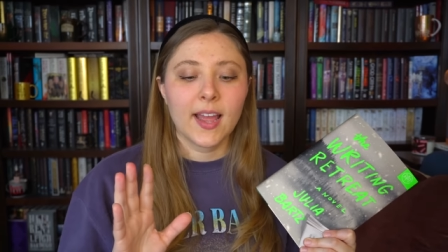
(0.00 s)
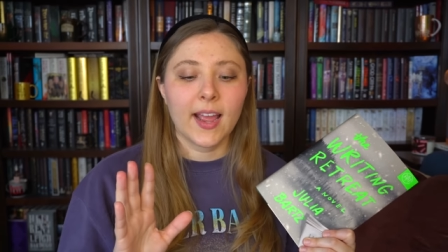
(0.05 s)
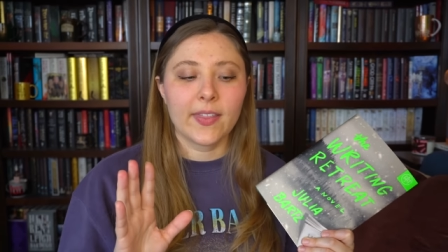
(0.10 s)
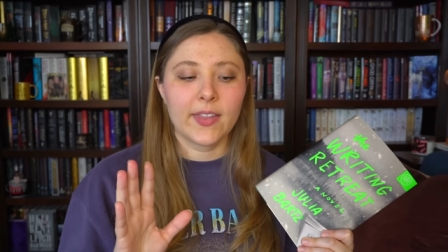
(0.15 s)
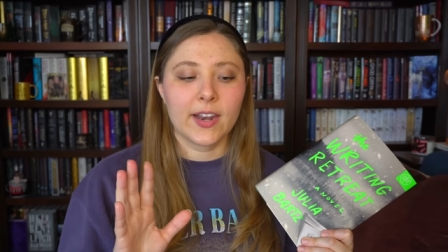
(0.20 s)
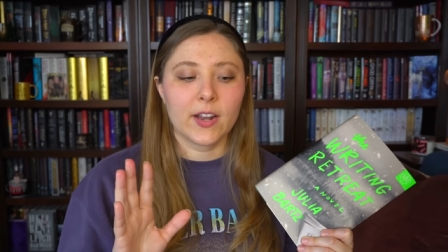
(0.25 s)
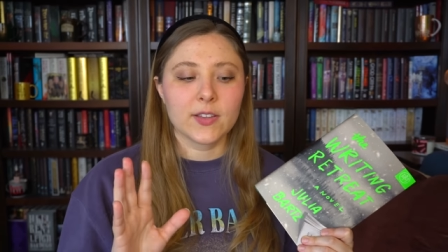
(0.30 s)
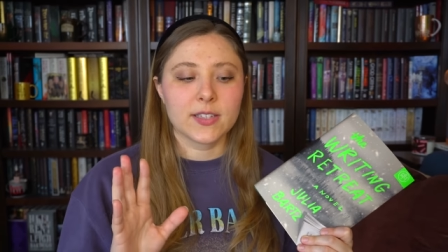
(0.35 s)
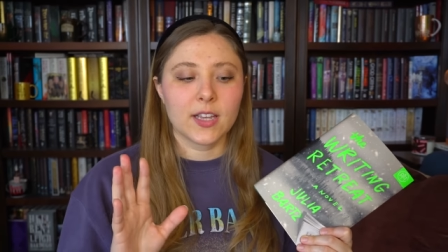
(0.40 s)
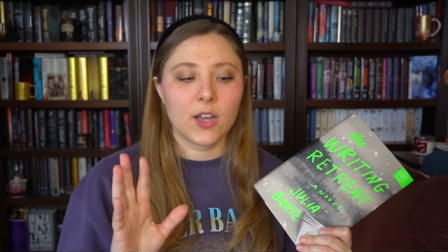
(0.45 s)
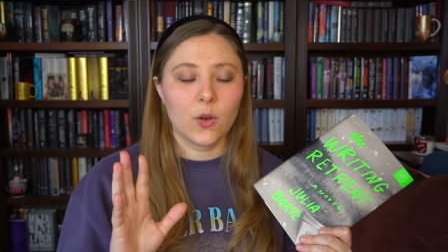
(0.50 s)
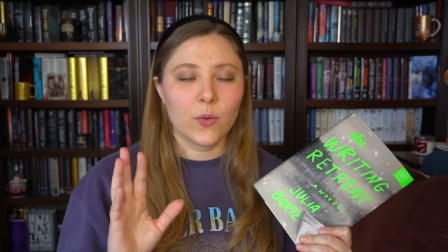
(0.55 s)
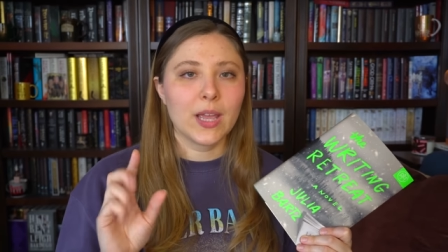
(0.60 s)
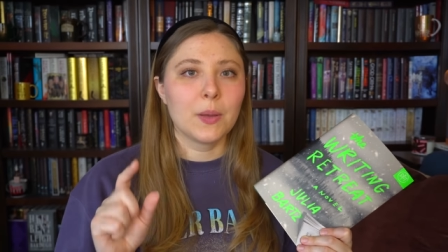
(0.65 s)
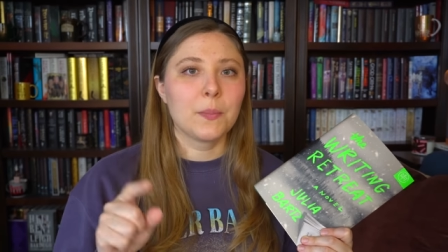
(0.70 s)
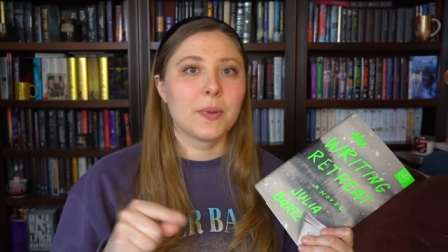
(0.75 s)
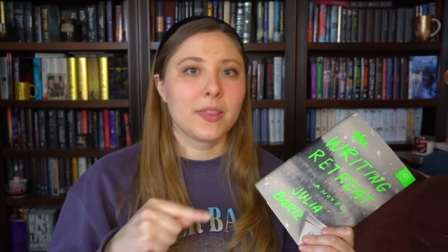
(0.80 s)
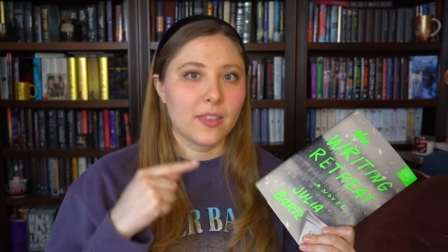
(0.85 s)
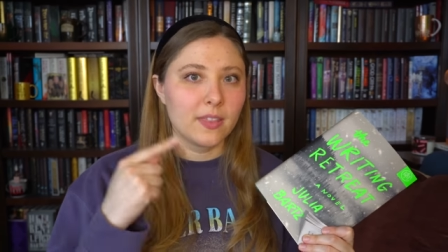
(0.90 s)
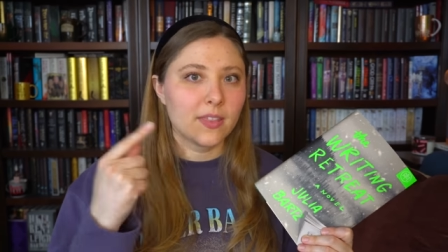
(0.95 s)
and then I was like,
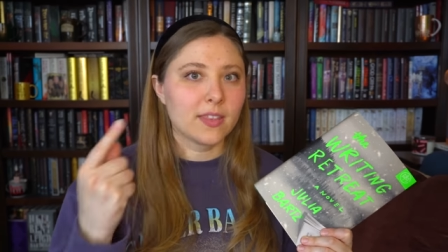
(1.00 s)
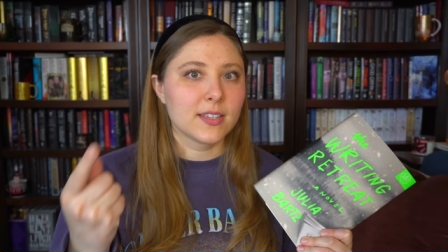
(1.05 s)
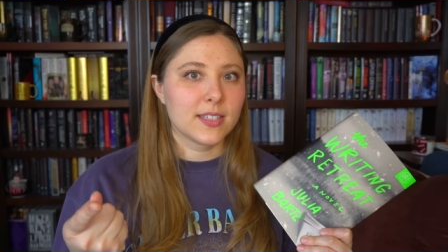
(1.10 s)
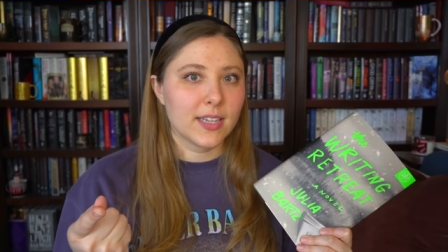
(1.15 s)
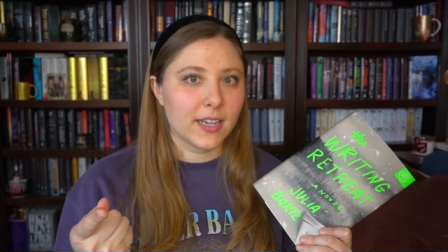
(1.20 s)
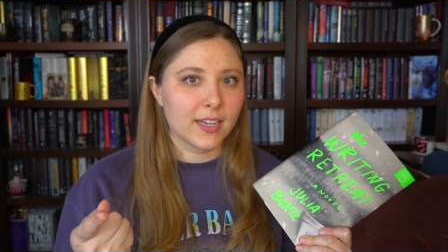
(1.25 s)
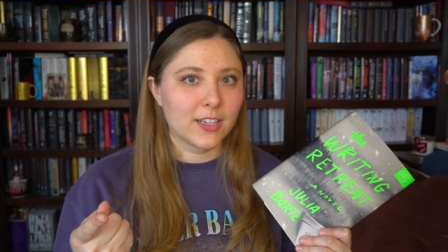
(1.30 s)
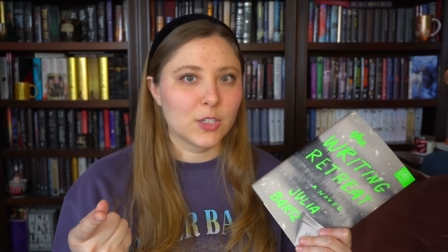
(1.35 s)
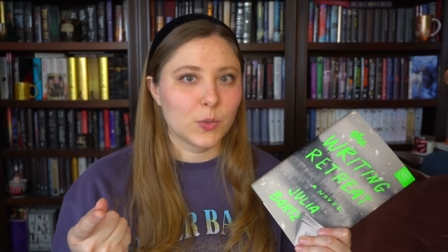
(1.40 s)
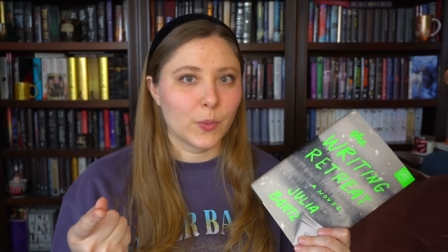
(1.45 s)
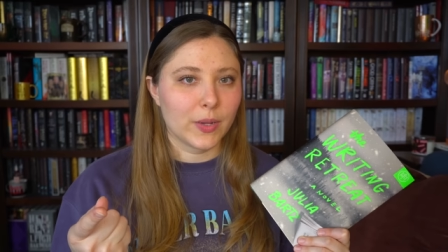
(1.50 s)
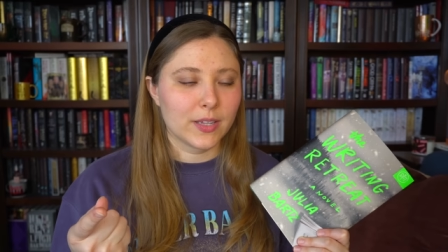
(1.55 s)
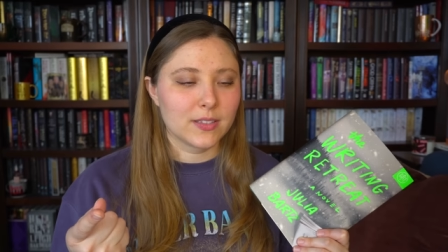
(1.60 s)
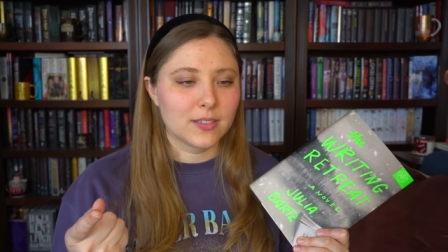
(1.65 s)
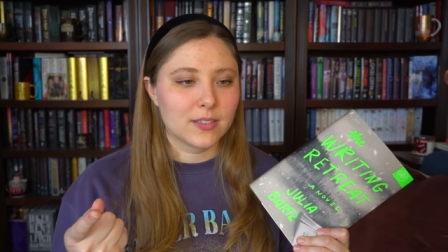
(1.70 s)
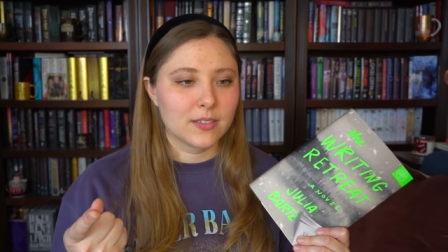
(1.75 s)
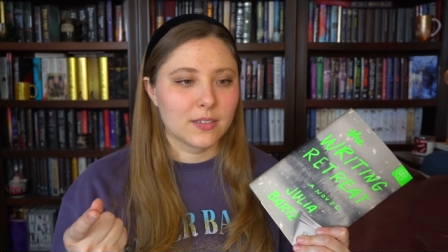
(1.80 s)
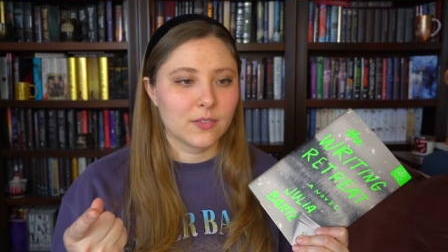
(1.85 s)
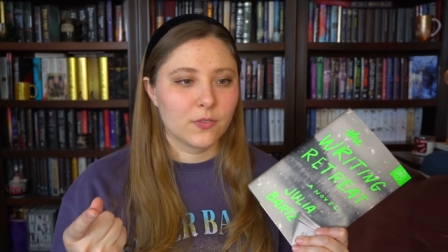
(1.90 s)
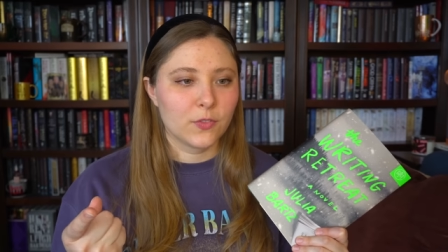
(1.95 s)
okay, but then the second
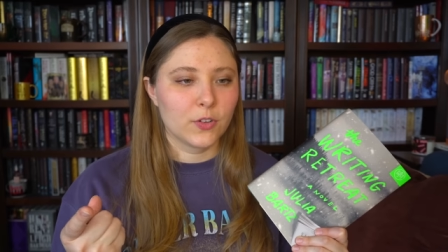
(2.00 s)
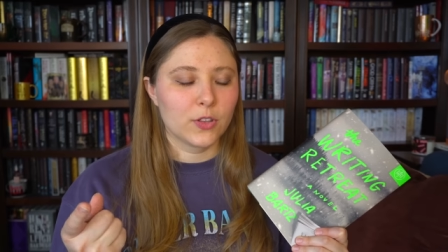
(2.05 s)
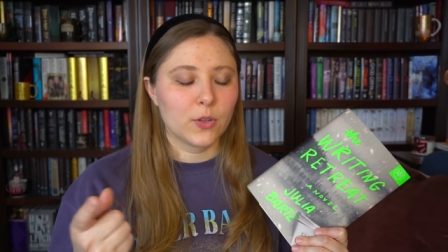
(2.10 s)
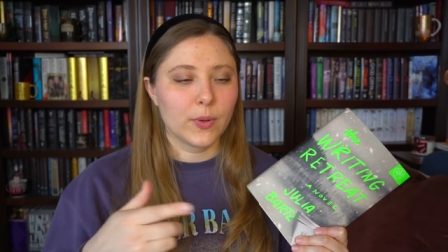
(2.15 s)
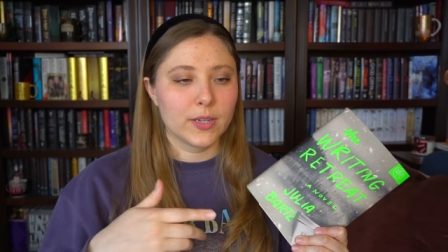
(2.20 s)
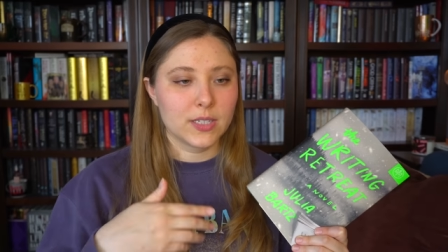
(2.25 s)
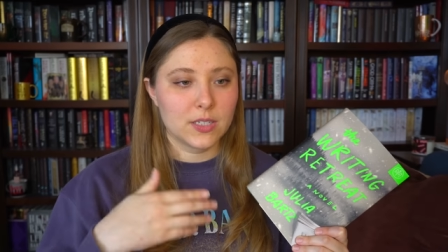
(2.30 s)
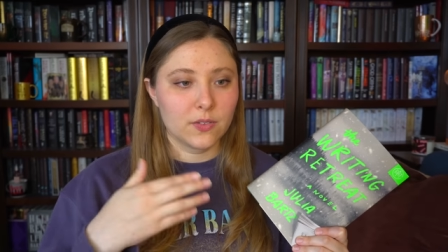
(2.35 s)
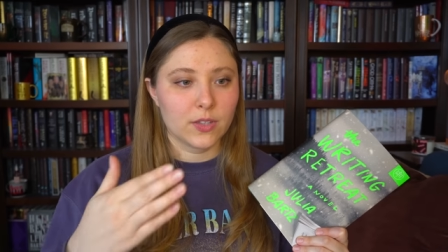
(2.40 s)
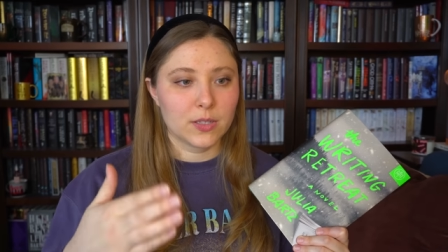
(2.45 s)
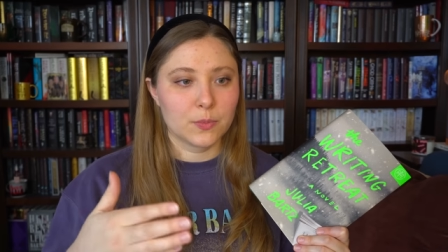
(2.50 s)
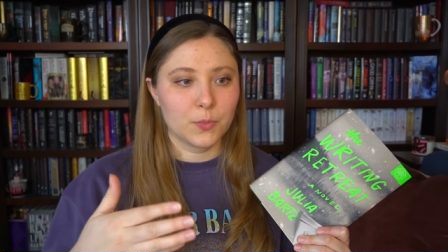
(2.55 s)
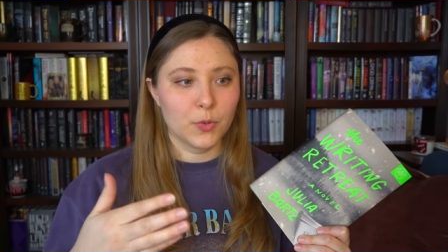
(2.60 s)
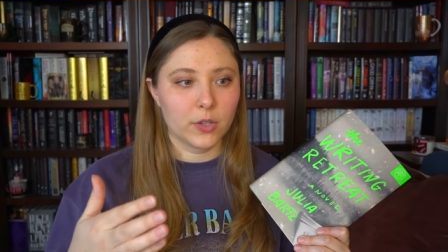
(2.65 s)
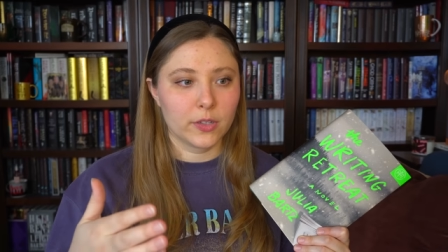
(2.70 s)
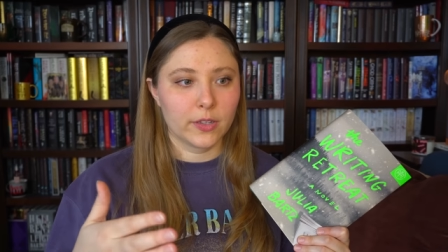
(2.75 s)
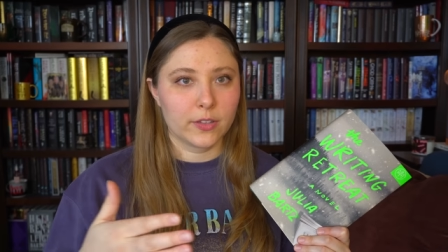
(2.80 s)
twist for the rest of this book,